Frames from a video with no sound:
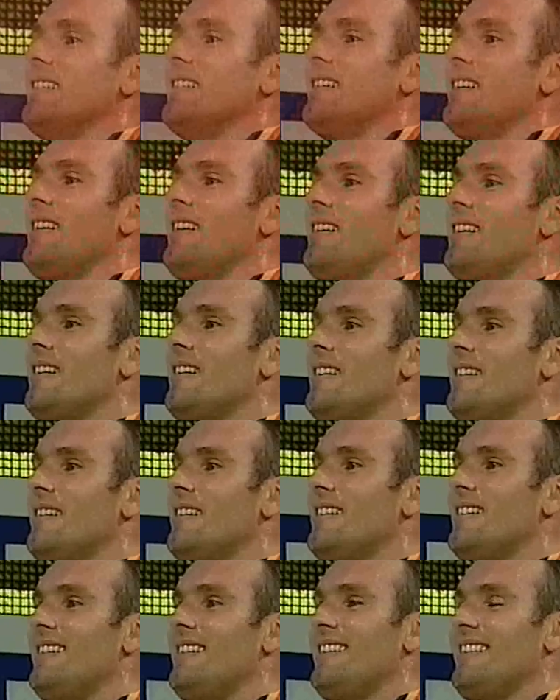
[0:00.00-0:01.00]

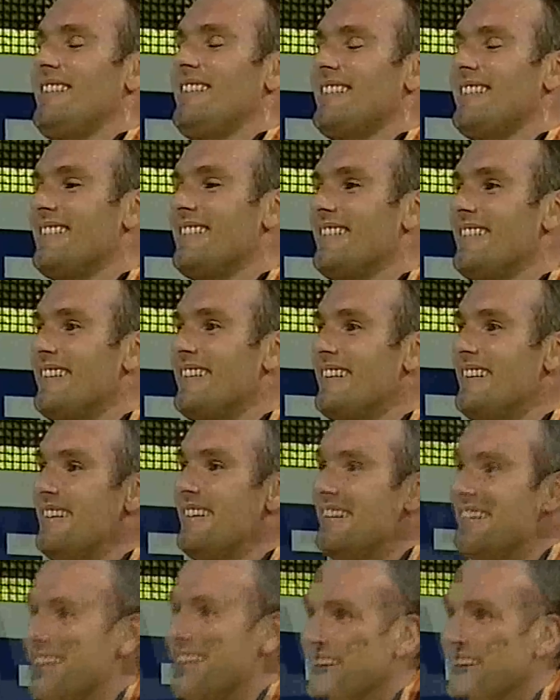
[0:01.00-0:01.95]
Nobody speaks.